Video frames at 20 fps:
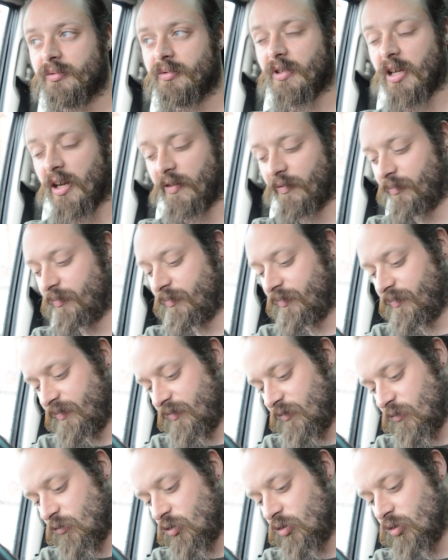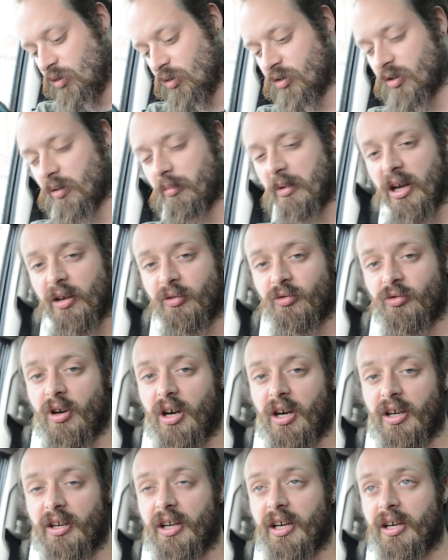I've just about
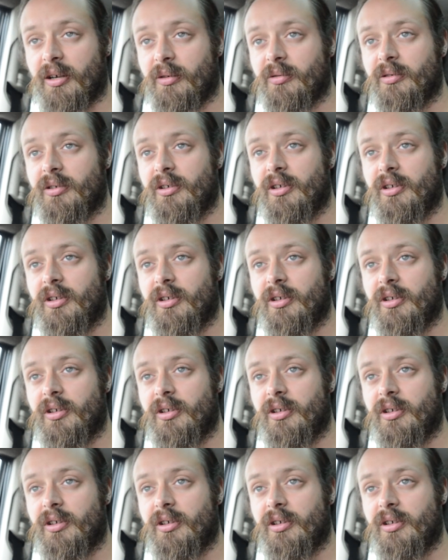dried out.